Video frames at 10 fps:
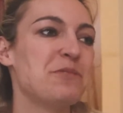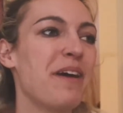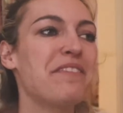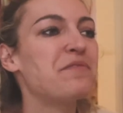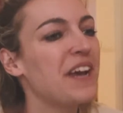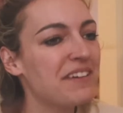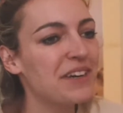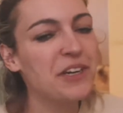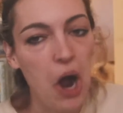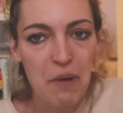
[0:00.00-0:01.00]
to my
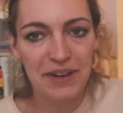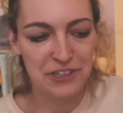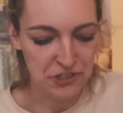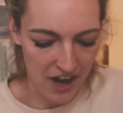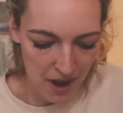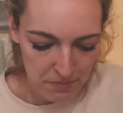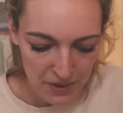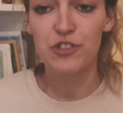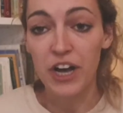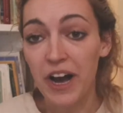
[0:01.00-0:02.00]
favorite comic shop.
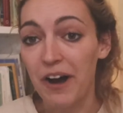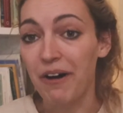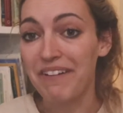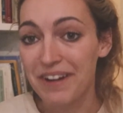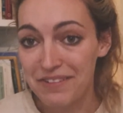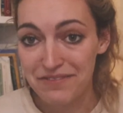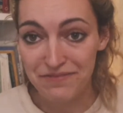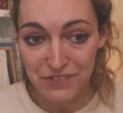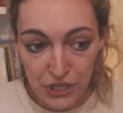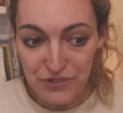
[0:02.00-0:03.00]
So I
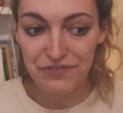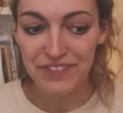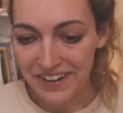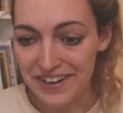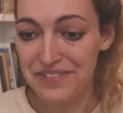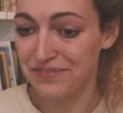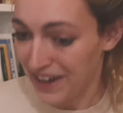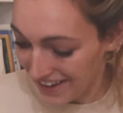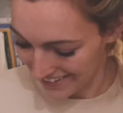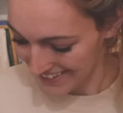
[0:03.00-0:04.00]
found two very
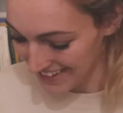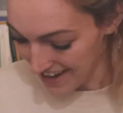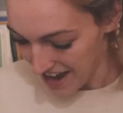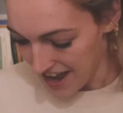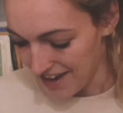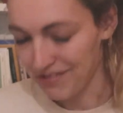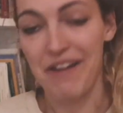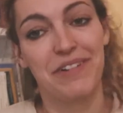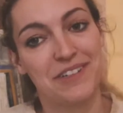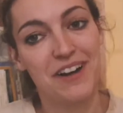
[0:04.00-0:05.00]
fun
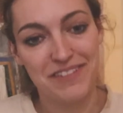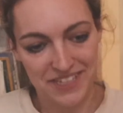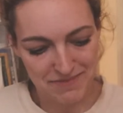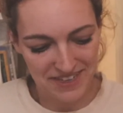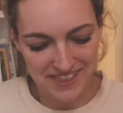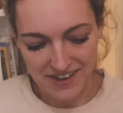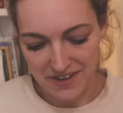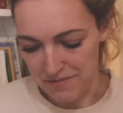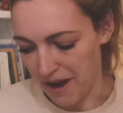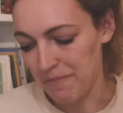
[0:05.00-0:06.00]
graphic novels I'm
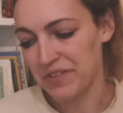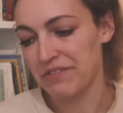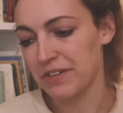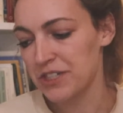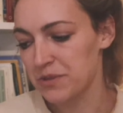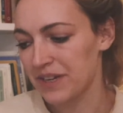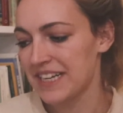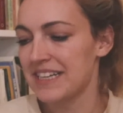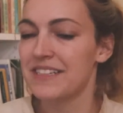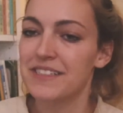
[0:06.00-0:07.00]
excited about. The first
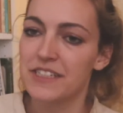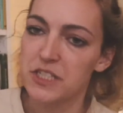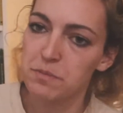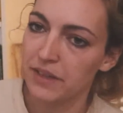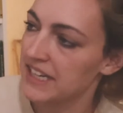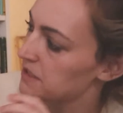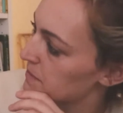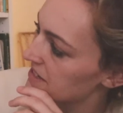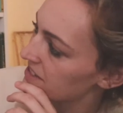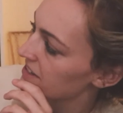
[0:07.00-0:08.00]
one is
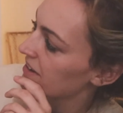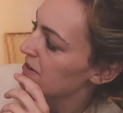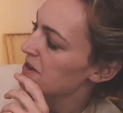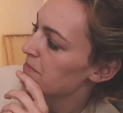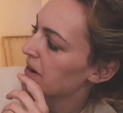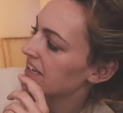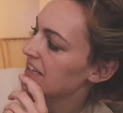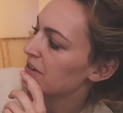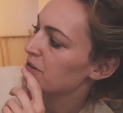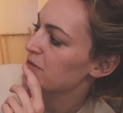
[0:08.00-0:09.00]
Displacement by
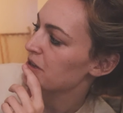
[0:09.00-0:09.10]
Kiku